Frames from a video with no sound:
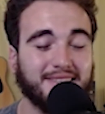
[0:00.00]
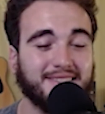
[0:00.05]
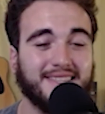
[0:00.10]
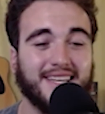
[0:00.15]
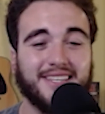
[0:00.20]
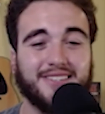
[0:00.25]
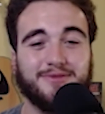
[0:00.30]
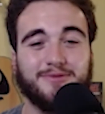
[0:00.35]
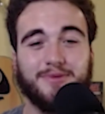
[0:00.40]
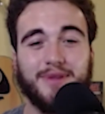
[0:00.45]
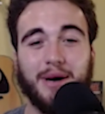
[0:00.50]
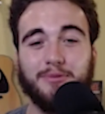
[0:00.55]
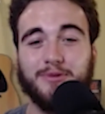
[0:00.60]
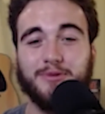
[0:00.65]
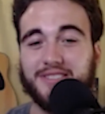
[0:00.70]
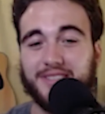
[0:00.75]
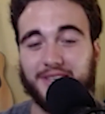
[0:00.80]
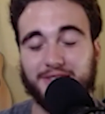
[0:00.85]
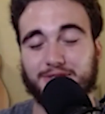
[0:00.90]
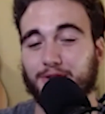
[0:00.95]
That was
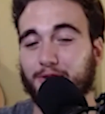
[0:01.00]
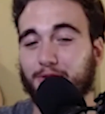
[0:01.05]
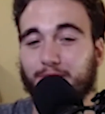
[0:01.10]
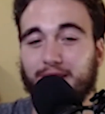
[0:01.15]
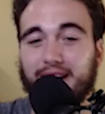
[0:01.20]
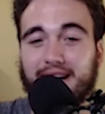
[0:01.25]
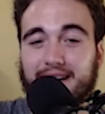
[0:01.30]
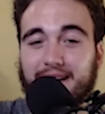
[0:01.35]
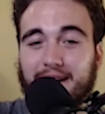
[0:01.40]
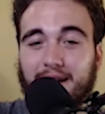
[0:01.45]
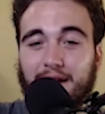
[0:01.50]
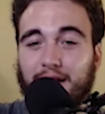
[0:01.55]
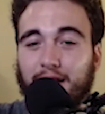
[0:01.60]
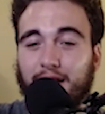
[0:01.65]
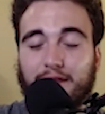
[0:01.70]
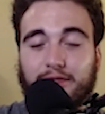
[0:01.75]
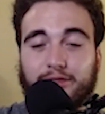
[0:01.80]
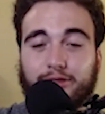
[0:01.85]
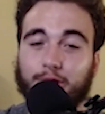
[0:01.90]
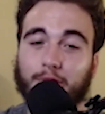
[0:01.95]
such a great
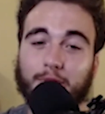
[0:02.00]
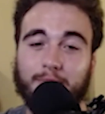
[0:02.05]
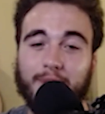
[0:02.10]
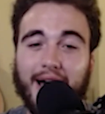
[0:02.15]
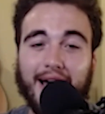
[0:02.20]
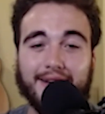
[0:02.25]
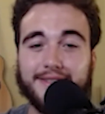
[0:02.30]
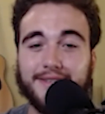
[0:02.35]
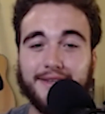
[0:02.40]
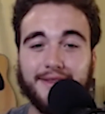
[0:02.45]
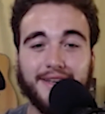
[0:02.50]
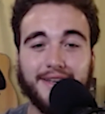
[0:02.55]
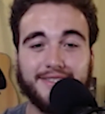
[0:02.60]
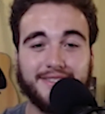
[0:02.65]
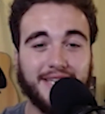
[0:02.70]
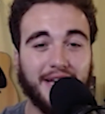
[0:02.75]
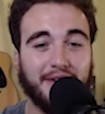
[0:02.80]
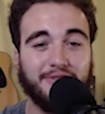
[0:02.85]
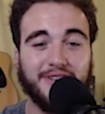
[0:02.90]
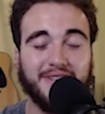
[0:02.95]
throwback to like
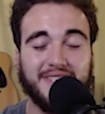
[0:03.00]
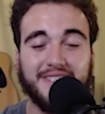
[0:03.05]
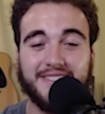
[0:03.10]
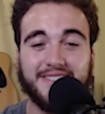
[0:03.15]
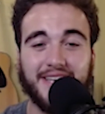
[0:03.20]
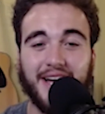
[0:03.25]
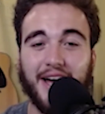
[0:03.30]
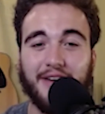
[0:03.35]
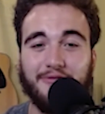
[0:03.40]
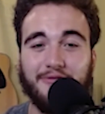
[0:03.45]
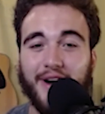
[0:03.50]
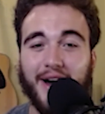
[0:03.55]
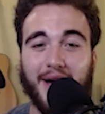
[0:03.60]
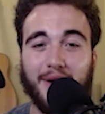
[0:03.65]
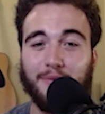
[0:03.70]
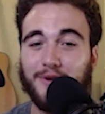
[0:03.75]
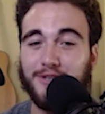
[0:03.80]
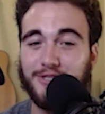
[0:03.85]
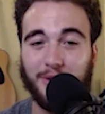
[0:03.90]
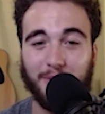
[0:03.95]
70s sci-fi,
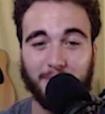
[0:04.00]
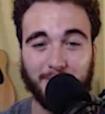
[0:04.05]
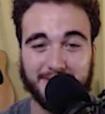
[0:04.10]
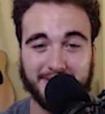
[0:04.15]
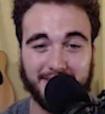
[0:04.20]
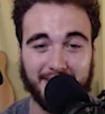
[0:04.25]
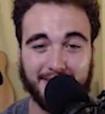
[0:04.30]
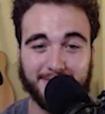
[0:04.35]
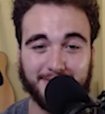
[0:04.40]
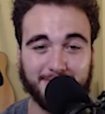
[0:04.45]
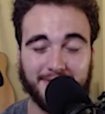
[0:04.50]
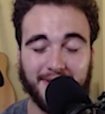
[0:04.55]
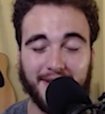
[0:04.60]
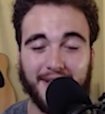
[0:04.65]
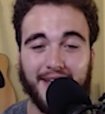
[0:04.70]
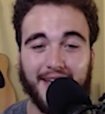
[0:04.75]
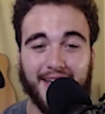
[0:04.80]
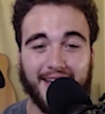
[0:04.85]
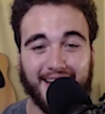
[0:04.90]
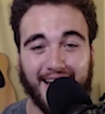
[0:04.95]
which always ends
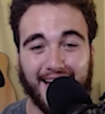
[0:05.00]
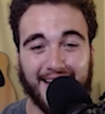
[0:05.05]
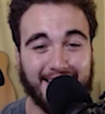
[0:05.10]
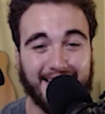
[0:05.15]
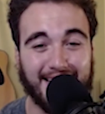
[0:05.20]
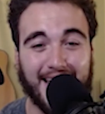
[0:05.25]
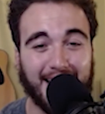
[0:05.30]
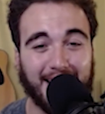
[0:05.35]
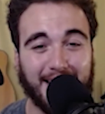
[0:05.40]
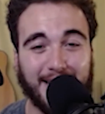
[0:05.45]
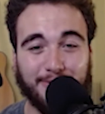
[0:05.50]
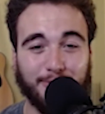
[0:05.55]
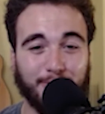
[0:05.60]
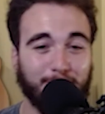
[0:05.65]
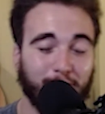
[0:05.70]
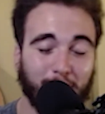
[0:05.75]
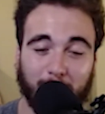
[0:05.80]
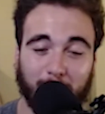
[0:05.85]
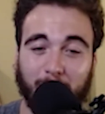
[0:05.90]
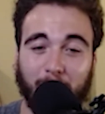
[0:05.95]
kind of negative or
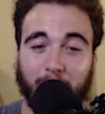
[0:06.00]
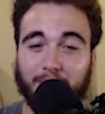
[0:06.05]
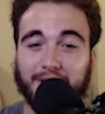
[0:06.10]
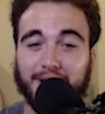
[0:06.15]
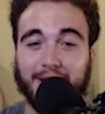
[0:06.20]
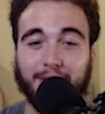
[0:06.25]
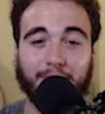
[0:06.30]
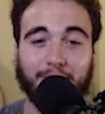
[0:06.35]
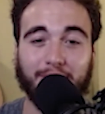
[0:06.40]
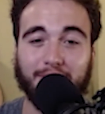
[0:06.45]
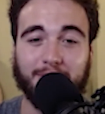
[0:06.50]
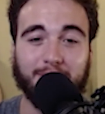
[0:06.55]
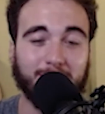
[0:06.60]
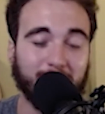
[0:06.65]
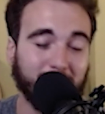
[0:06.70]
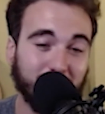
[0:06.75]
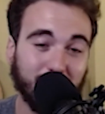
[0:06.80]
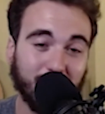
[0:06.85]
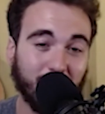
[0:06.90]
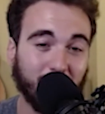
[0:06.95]
foreboding, or you know,
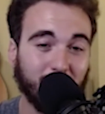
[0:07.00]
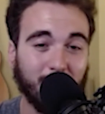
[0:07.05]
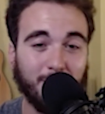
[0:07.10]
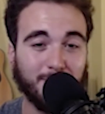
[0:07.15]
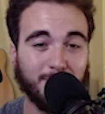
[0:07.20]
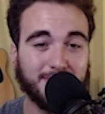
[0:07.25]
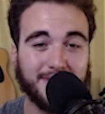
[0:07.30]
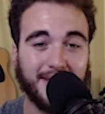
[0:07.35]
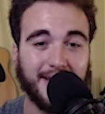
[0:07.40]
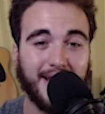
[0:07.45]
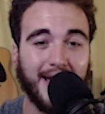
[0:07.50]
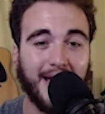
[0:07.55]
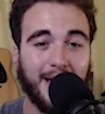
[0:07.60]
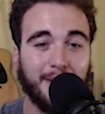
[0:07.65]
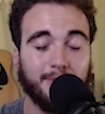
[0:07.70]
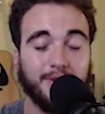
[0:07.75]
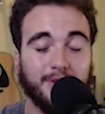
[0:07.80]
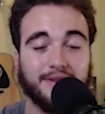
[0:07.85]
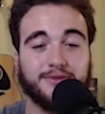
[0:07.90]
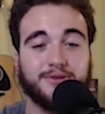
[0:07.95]
you don't know what's going to
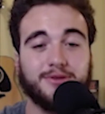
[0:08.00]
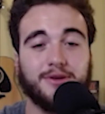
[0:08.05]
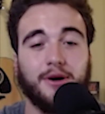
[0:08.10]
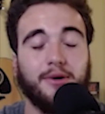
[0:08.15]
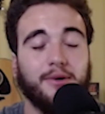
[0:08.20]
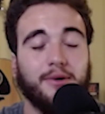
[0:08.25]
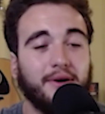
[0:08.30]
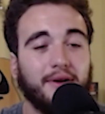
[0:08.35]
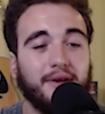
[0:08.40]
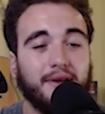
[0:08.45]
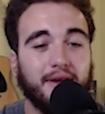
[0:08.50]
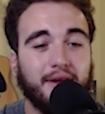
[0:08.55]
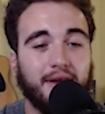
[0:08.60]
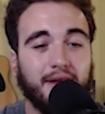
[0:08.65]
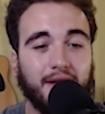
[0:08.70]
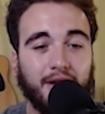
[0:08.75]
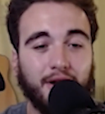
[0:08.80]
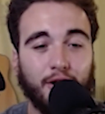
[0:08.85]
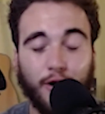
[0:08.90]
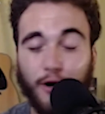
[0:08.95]
happen. So
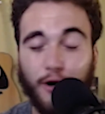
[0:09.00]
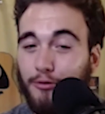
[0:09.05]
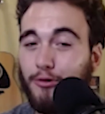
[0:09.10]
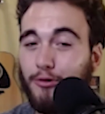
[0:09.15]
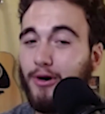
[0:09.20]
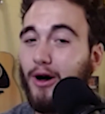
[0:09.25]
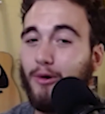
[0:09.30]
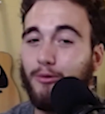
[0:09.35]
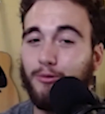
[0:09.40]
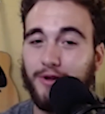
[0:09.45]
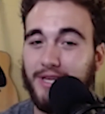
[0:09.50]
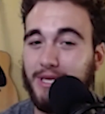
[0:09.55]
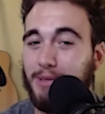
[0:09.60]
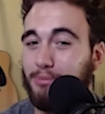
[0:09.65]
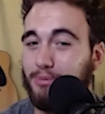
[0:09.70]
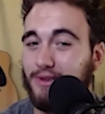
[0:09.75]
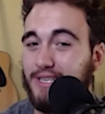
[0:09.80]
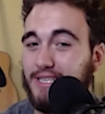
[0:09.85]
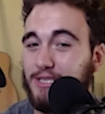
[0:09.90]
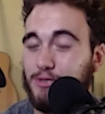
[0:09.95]
overall, really
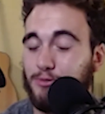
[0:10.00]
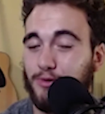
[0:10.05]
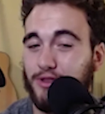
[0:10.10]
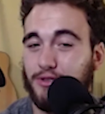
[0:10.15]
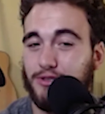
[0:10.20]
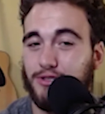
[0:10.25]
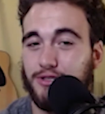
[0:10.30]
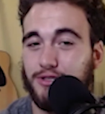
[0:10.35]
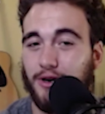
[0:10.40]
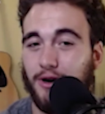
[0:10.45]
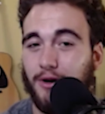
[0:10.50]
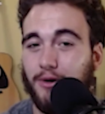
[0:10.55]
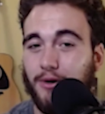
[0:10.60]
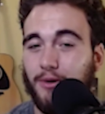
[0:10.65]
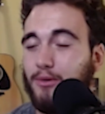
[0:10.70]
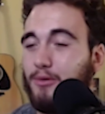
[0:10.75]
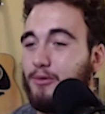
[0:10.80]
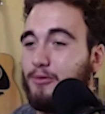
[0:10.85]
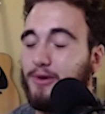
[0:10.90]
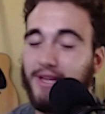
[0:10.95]
pleased with the show.
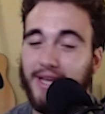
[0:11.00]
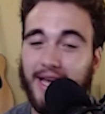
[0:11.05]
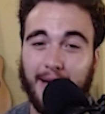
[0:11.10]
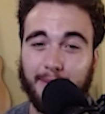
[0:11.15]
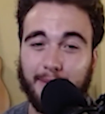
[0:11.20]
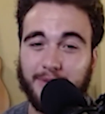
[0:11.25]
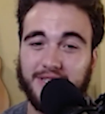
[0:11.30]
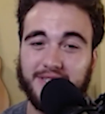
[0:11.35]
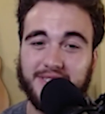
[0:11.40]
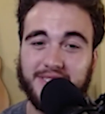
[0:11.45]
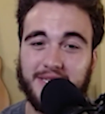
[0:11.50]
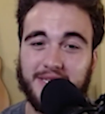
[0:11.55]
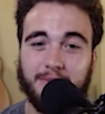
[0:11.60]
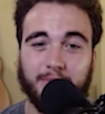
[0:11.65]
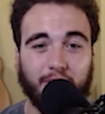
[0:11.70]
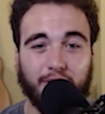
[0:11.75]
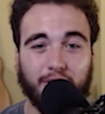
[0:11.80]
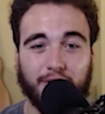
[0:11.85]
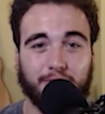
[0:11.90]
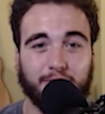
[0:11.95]
Really happy to see
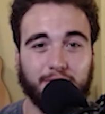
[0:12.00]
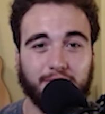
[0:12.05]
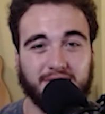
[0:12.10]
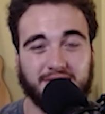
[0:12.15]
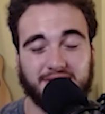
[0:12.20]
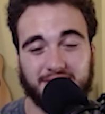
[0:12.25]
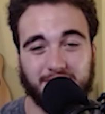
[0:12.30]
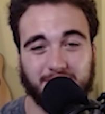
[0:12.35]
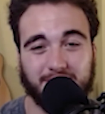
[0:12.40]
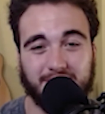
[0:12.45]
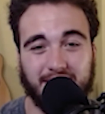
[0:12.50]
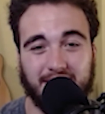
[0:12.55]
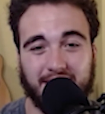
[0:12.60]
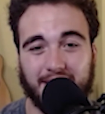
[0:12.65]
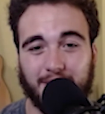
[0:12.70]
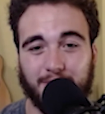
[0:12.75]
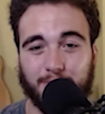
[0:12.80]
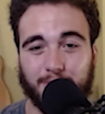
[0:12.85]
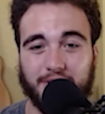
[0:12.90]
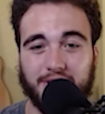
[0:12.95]
Marvel is still
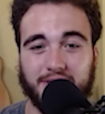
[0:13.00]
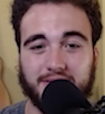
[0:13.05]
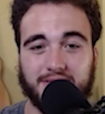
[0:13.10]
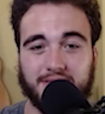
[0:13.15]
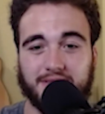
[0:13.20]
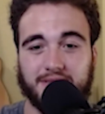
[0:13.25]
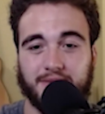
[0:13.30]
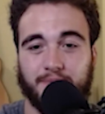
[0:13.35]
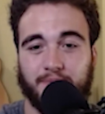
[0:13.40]
taking risks.